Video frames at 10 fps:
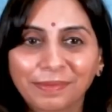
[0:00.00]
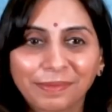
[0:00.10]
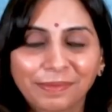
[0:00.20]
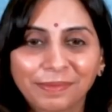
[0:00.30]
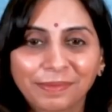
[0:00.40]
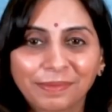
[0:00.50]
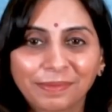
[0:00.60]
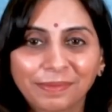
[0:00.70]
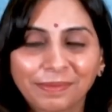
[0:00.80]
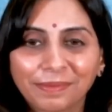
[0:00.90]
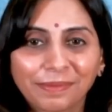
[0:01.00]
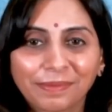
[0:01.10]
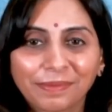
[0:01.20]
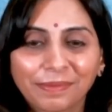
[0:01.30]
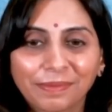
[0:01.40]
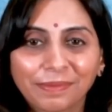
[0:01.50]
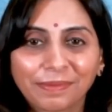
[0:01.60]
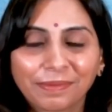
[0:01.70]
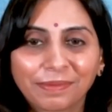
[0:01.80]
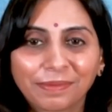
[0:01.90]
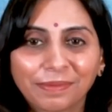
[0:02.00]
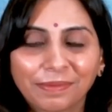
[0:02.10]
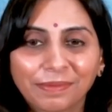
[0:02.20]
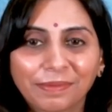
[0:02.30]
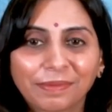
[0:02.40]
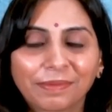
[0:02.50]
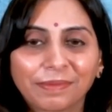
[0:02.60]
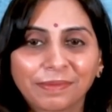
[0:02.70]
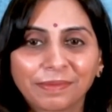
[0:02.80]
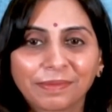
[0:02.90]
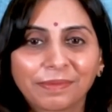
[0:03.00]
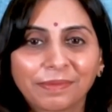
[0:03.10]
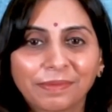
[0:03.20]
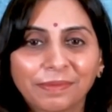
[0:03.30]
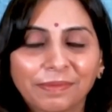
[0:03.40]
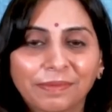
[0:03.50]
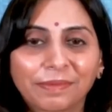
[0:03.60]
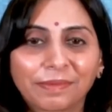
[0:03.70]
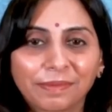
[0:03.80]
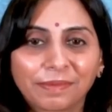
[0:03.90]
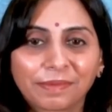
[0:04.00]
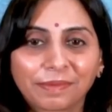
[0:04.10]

[no speech]